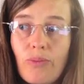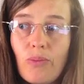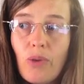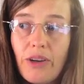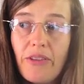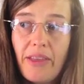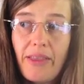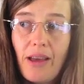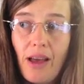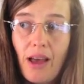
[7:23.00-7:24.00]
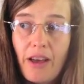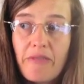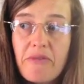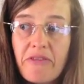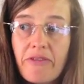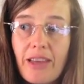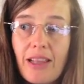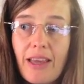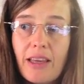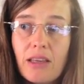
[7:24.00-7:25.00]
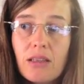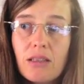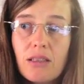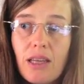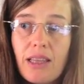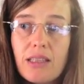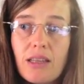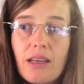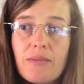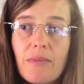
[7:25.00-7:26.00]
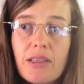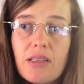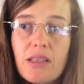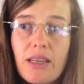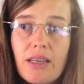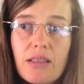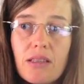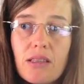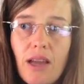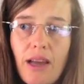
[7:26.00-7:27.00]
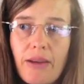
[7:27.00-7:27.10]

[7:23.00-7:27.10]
one thing that I've been feeling in these last months is